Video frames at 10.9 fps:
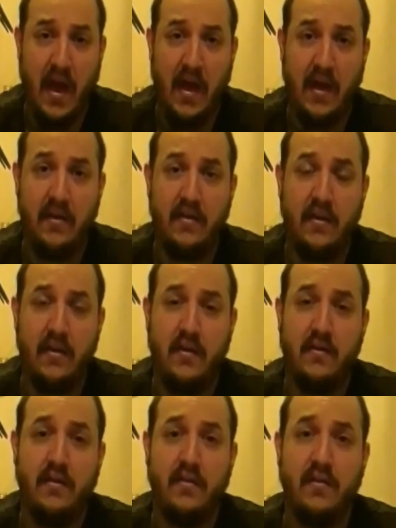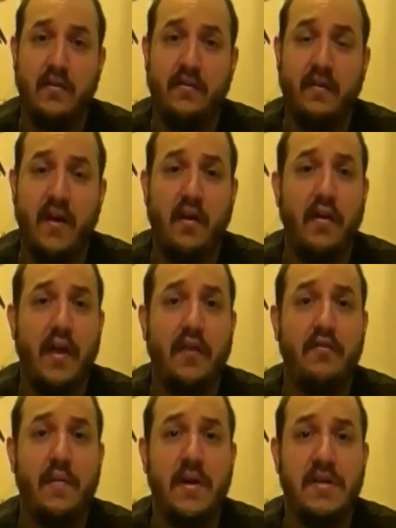And you can find all that
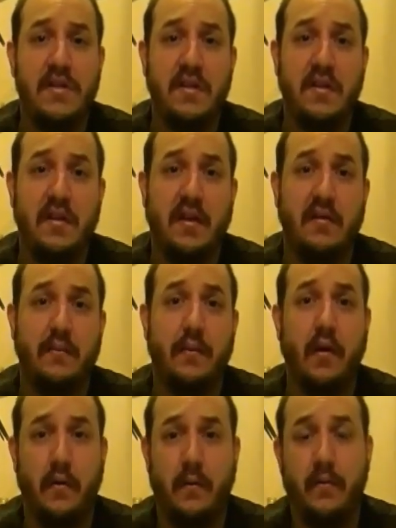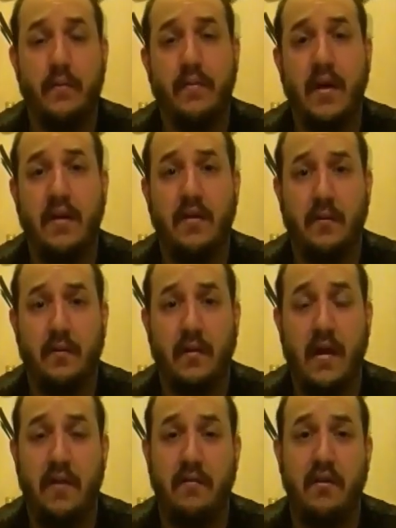information in the links below. Thank you,
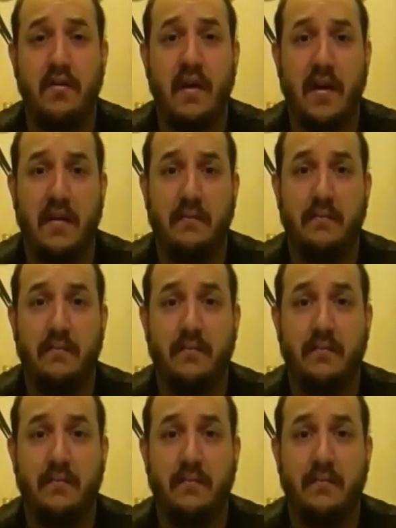and have a good day.